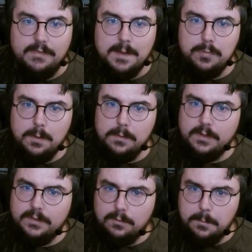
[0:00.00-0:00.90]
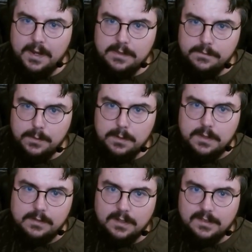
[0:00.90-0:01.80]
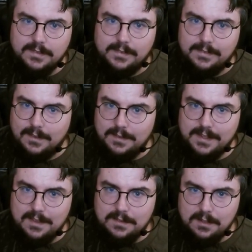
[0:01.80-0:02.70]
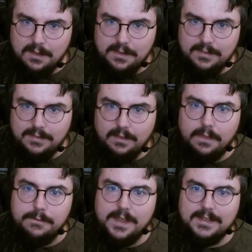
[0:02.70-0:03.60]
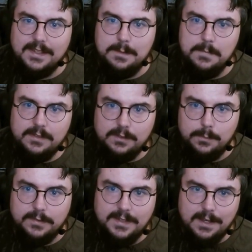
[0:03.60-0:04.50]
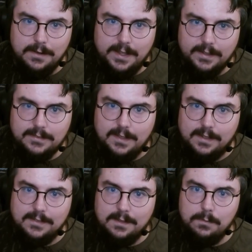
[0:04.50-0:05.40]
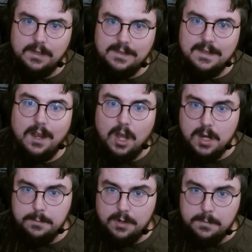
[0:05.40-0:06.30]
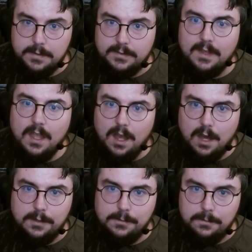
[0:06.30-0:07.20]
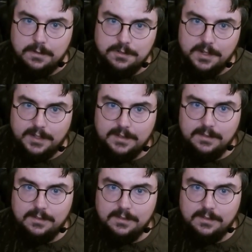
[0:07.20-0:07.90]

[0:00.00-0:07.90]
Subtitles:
If that promo doesn't remind the viewer that Douglas is still a heel in all this, the fact he admits to his now ex that he did what he did on purpose ought to do the trick.